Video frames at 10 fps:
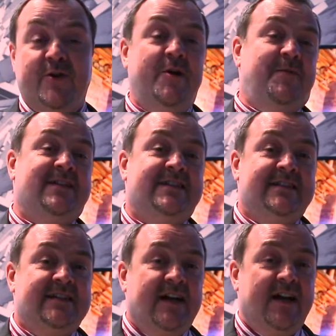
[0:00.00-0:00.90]
Europe,
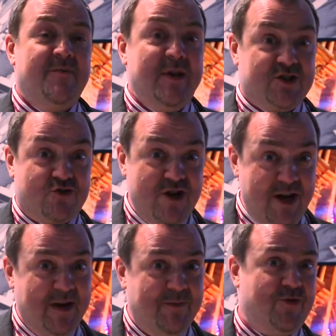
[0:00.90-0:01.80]
and I'm
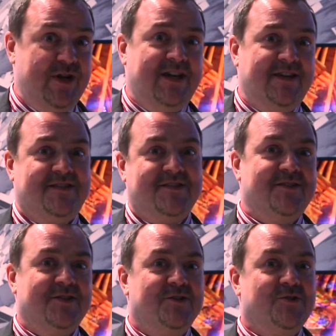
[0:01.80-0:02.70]
extremely pleased
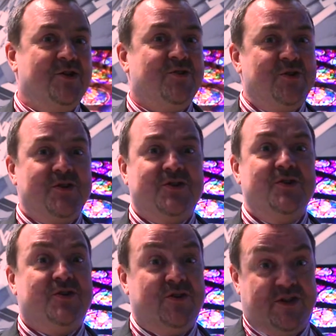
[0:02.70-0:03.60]
to introduce
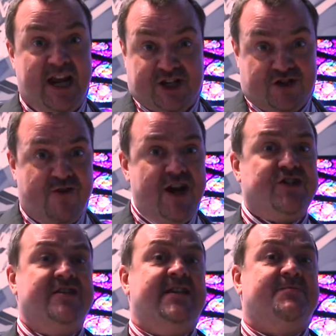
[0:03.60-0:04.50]
you to the next
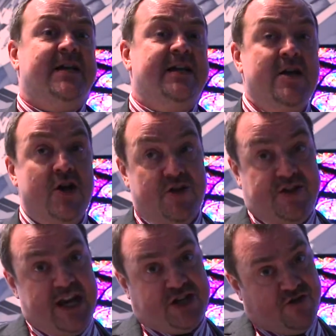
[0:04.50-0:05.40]
generation display,
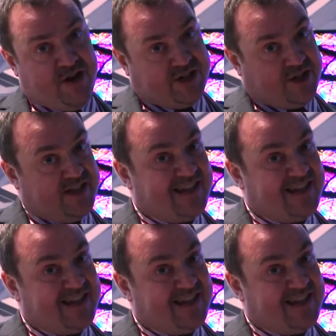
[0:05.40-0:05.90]
the next generation